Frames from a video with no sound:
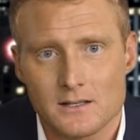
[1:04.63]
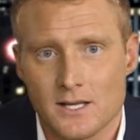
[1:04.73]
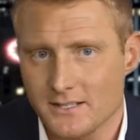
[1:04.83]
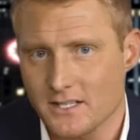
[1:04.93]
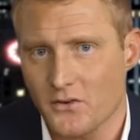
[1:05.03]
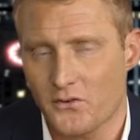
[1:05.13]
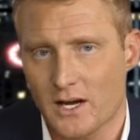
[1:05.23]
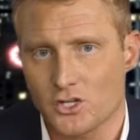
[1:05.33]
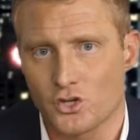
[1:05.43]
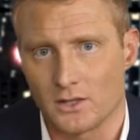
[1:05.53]
doesn't
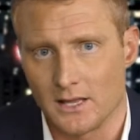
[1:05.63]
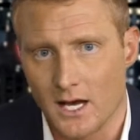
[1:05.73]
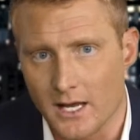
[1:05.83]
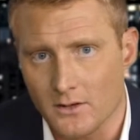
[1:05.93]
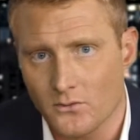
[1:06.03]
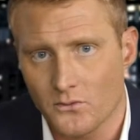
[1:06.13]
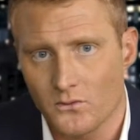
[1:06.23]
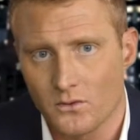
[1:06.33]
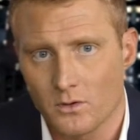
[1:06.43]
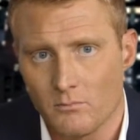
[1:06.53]
affect your
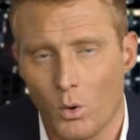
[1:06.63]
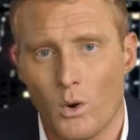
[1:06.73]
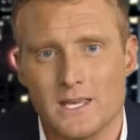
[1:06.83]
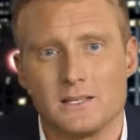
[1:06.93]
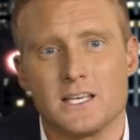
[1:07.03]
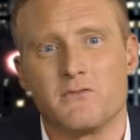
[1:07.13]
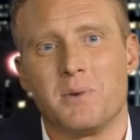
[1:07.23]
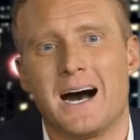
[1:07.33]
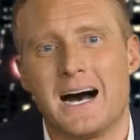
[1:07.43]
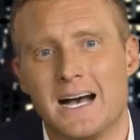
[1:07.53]
life, but what you leave
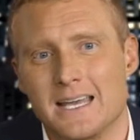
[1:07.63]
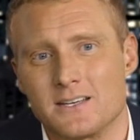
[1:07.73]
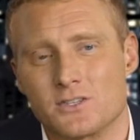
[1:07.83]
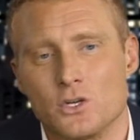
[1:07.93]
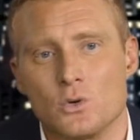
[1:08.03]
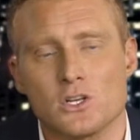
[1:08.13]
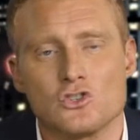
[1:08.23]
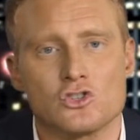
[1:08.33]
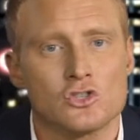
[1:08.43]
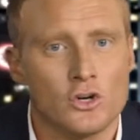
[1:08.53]
behind. So you can
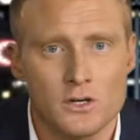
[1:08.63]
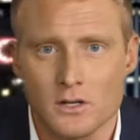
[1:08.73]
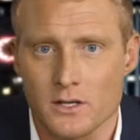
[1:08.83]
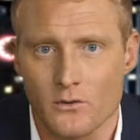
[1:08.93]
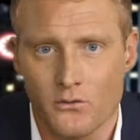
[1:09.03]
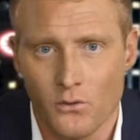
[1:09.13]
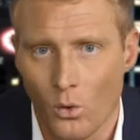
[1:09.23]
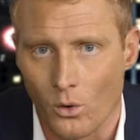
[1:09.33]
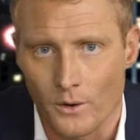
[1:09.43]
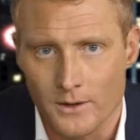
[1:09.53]
certainly
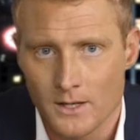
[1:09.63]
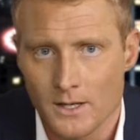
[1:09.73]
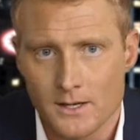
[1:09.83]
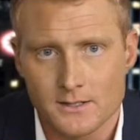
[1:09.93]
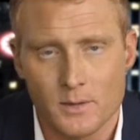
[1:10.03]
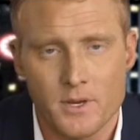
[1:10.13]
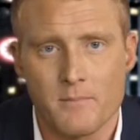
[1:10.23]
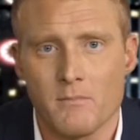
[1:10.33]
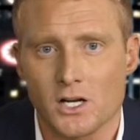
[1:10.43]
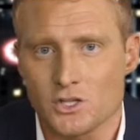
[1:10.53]
afford to be
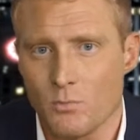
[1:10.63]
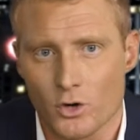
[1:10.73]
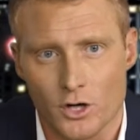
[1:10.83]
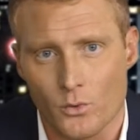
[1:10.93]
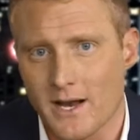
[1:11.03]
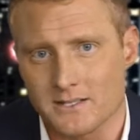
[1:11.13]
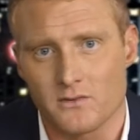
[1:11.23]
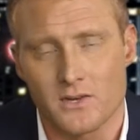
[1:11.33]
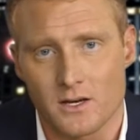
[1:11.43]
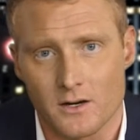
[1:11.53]
much more
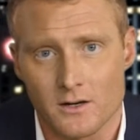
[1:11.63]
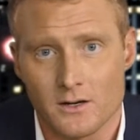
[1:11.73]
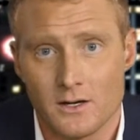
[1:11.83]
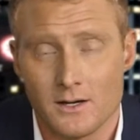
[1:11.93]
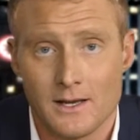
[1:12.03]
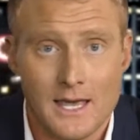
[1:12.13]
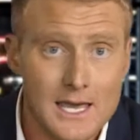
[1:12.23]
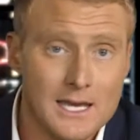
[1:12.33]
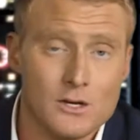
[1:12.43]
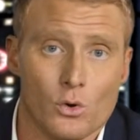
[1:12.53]
aggressive here
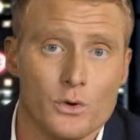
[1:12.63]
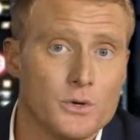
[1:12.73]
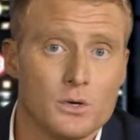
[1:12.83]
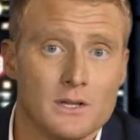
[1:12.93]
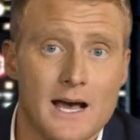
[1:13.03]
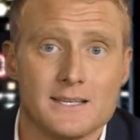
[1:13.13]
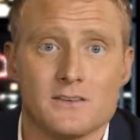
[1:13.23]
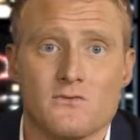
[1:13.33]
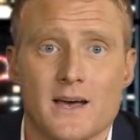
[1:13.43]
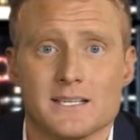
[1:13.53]
and or utilize
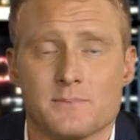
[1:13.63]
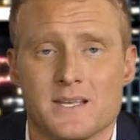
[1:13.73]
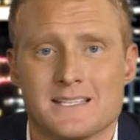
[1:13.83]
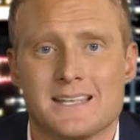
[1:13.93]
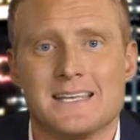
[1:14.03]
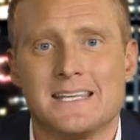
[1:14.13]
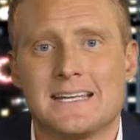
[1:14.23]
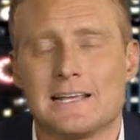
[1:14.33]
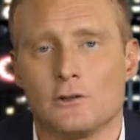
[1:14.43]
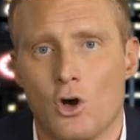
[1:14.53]
investments that
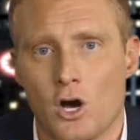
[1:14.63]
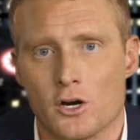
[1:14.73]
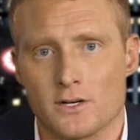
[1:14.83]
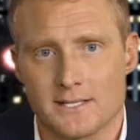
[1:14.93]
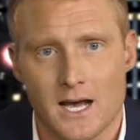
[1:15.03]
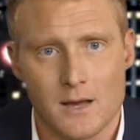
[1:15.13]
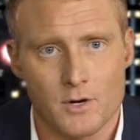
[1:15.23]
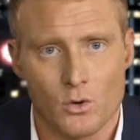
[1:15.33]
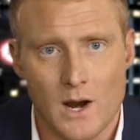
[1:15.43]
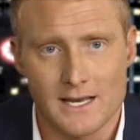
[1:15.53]
need a longer time
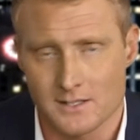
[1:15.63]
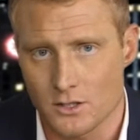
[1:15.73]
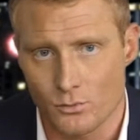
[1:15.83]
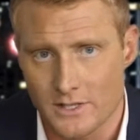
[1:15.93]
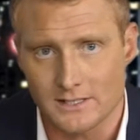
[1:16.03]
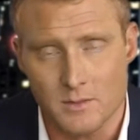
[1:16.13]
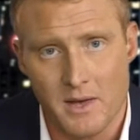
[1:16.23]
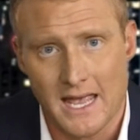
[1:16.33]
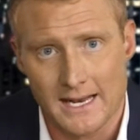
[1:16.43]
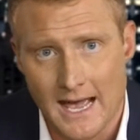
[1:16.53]
horizon to really
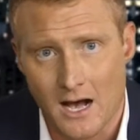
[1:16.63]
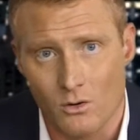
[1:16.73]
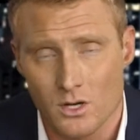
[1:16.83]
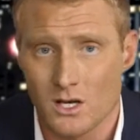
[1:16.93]
pan out.